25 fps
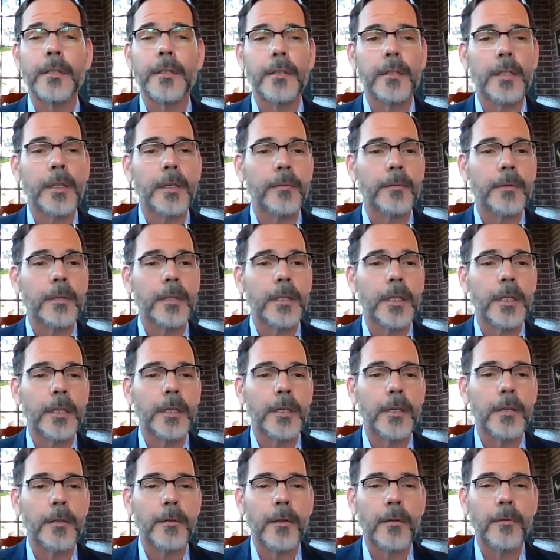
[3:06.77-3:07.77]

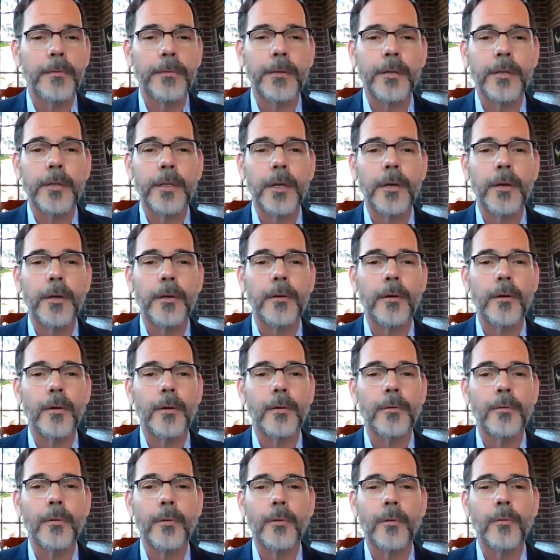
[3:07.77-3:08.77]
deliver for the
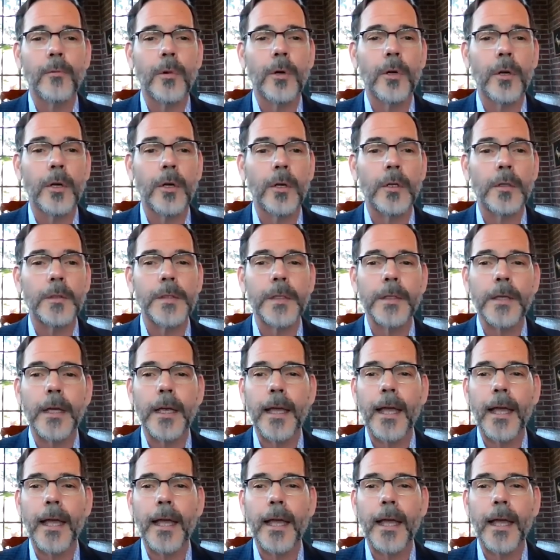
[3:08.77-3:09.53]
world.